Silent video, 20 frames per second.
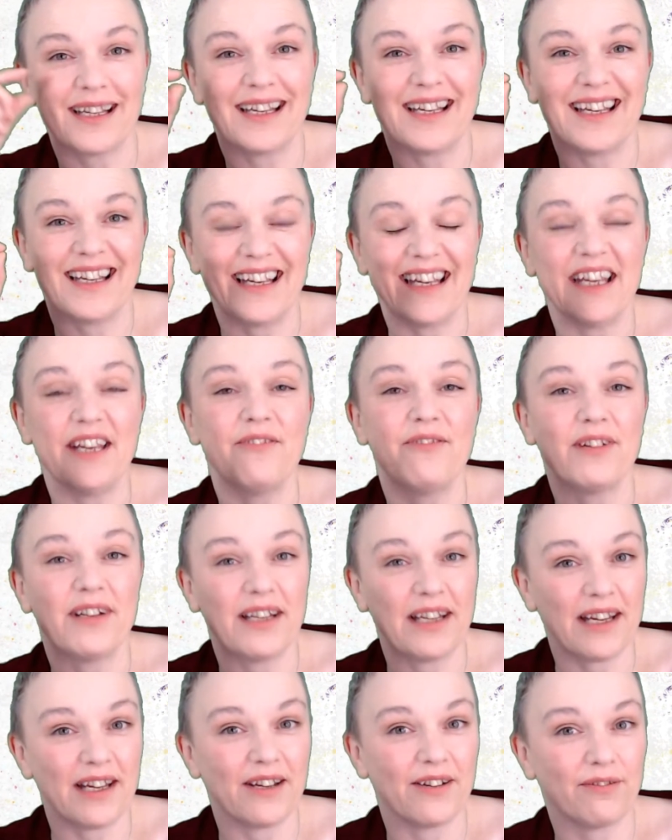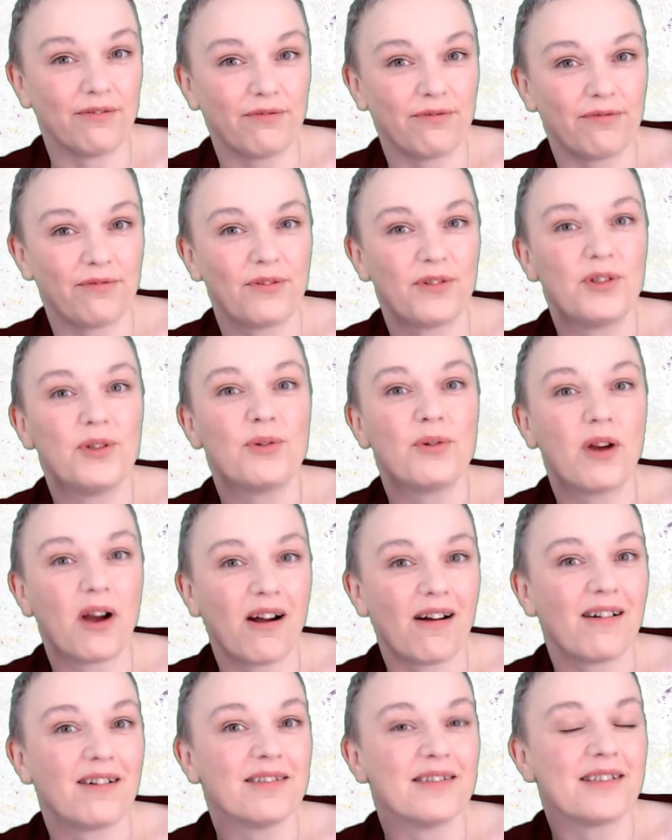even if you
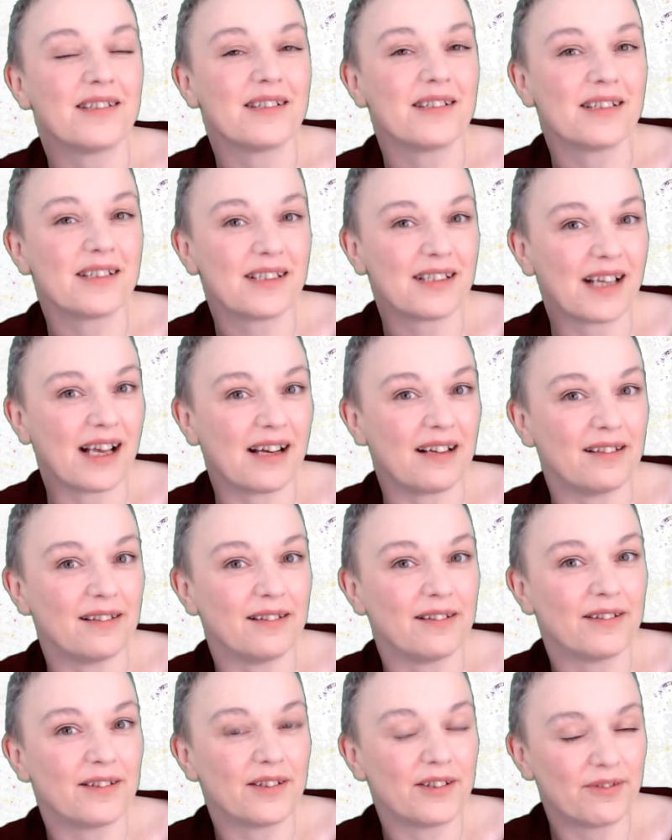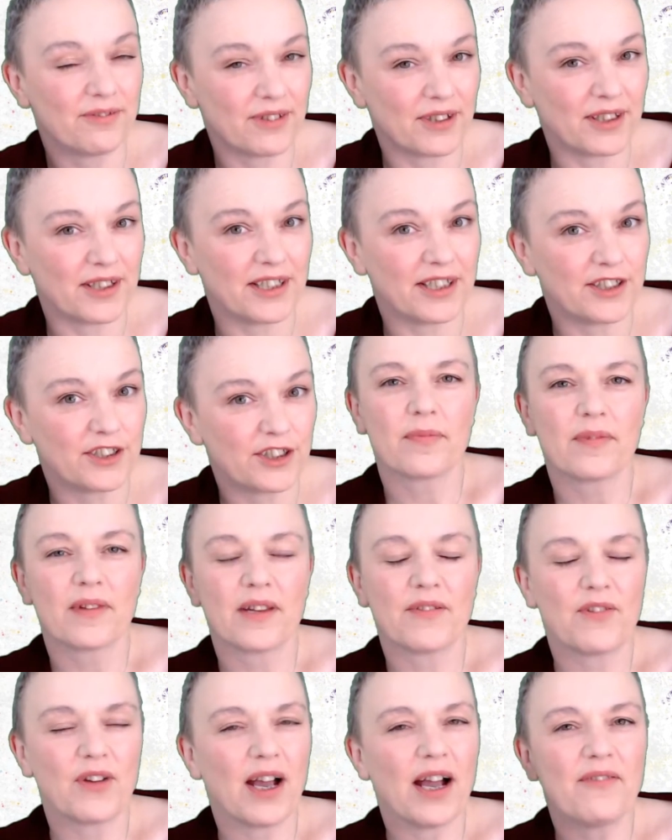can't sell the furniture.
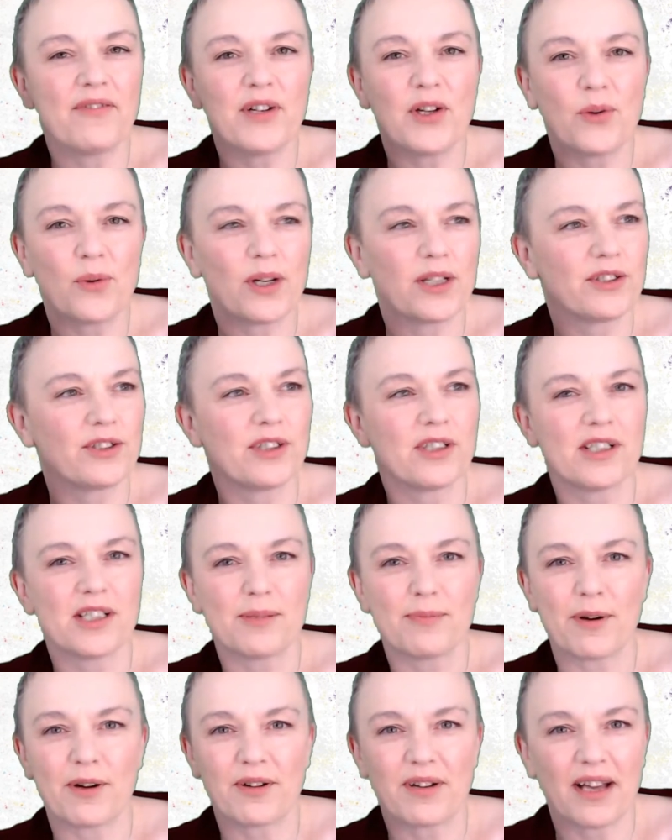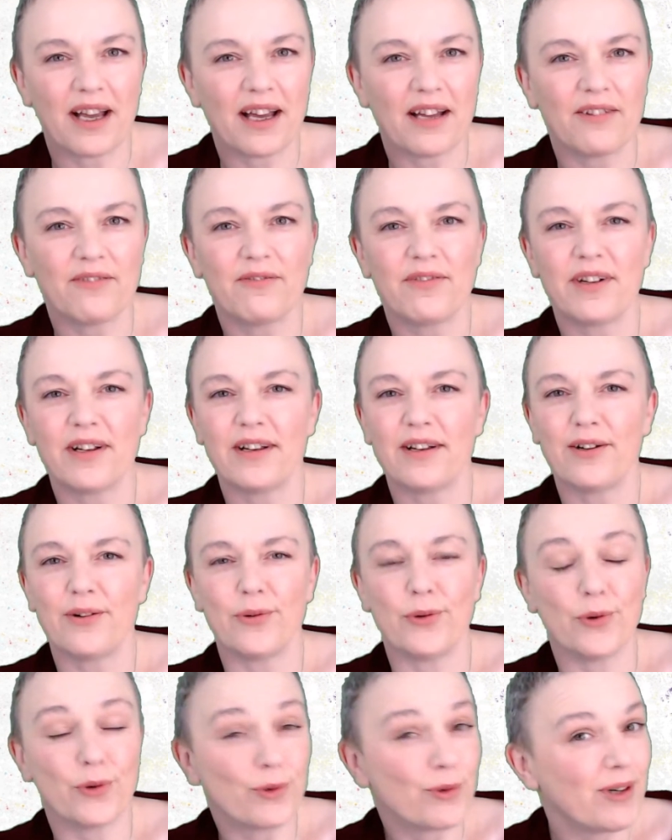If you have any questions about Canva
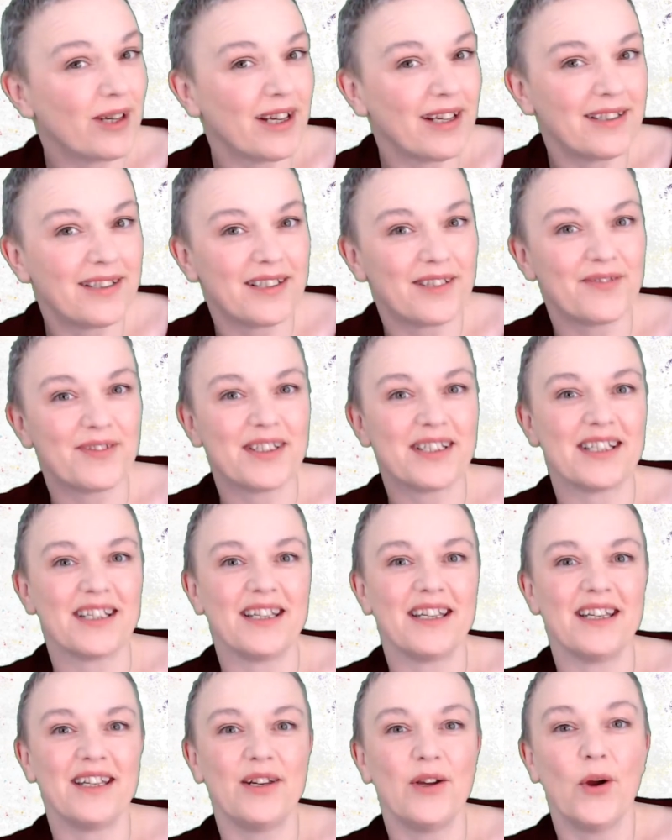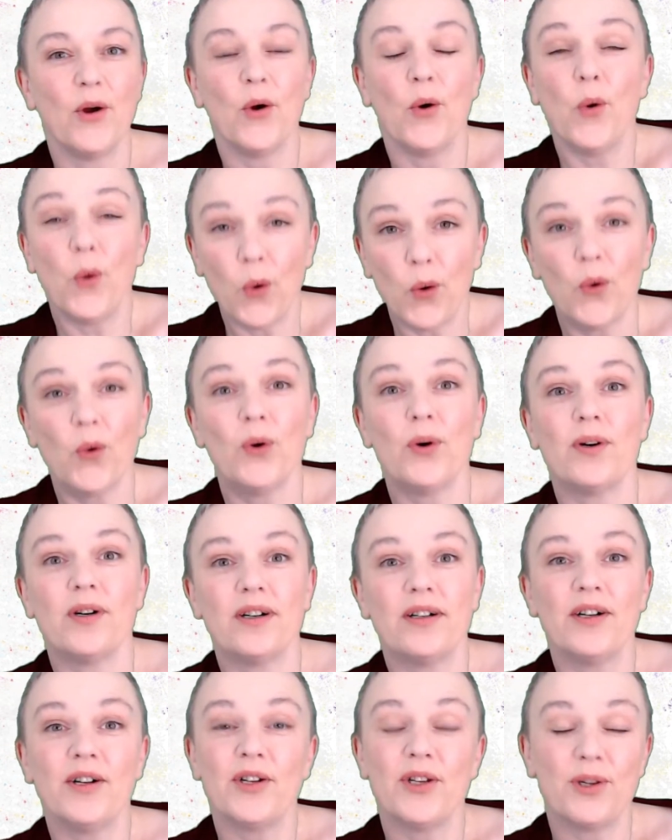or creativity,
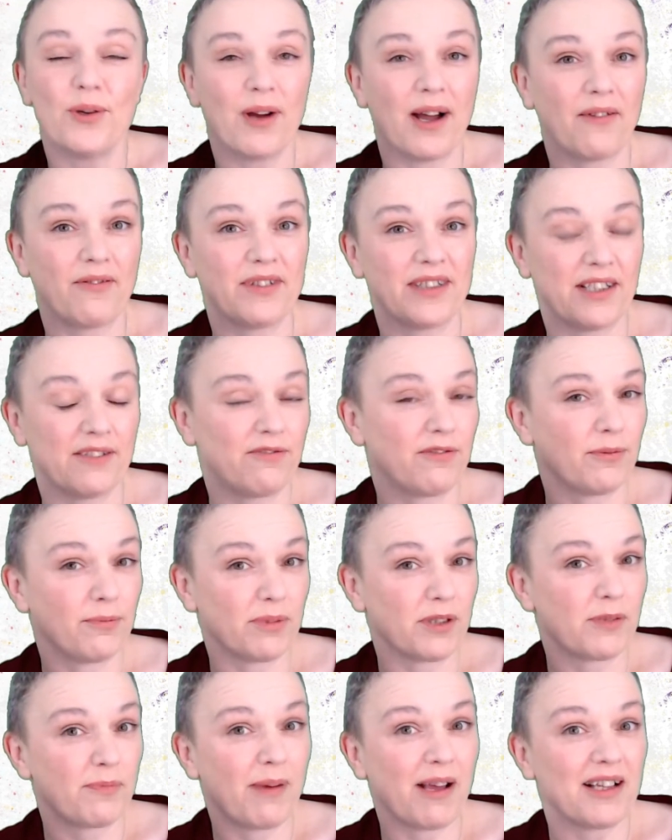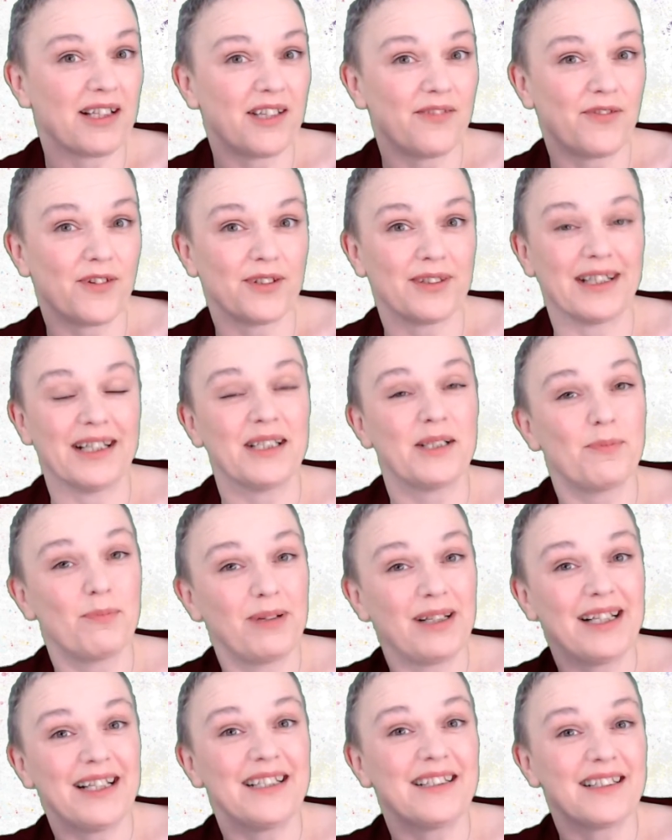or you have a different perspective on this,
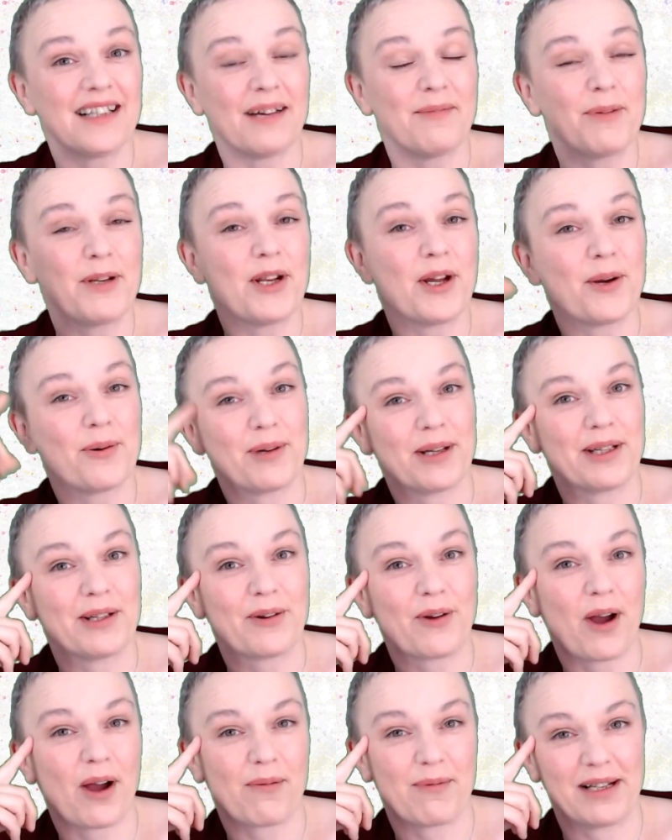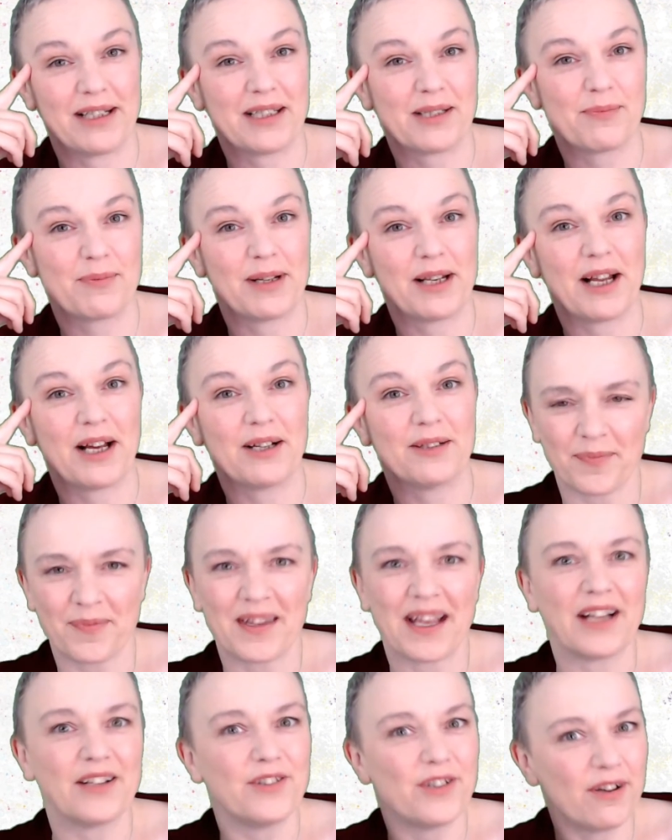please let me know in the comments below.
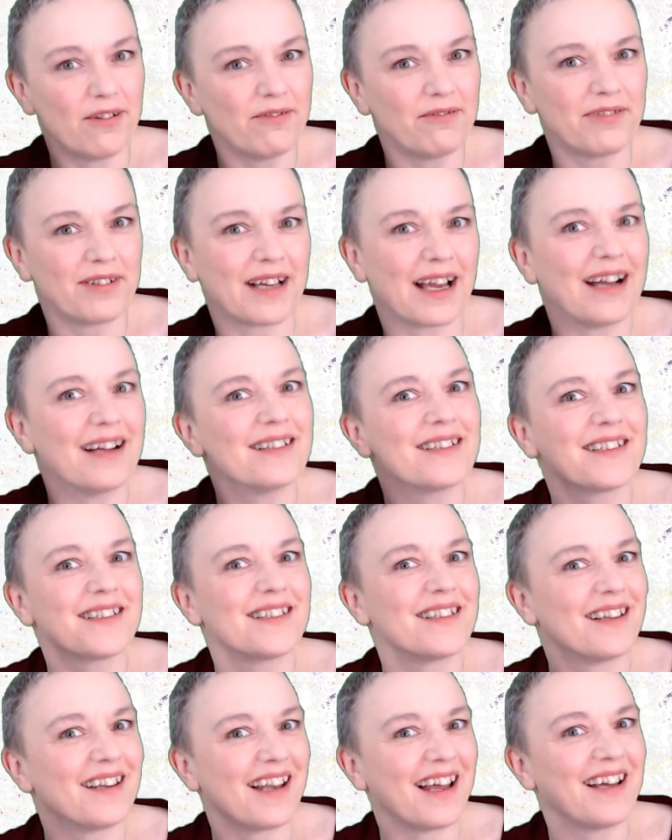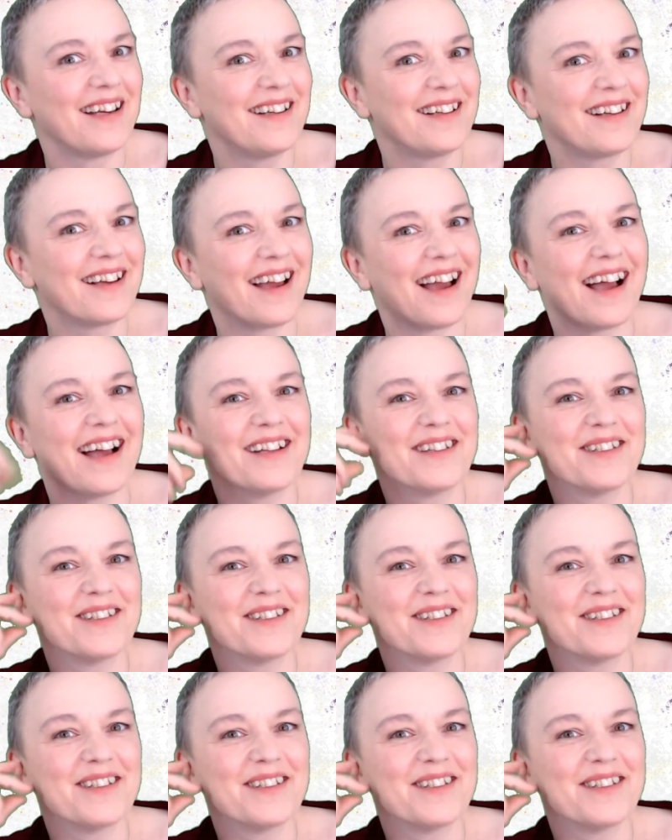And don't forget to like and